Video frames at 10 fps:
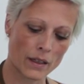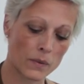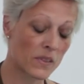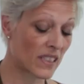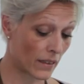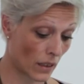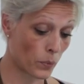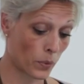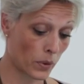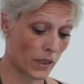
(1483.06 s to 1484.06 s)
set up,
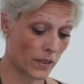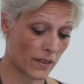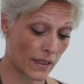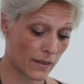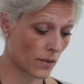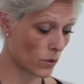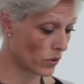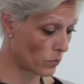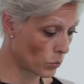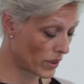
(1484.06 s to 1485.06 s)
in a sense, so
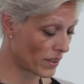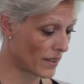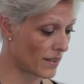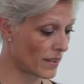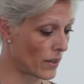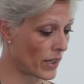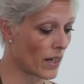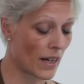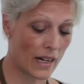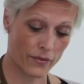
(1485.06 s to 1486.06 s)
with the necessary
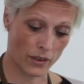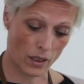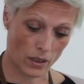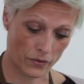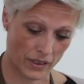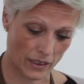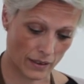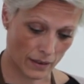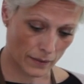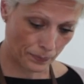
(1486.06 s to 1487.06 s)
level of
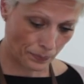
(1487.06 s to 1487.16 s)
detail.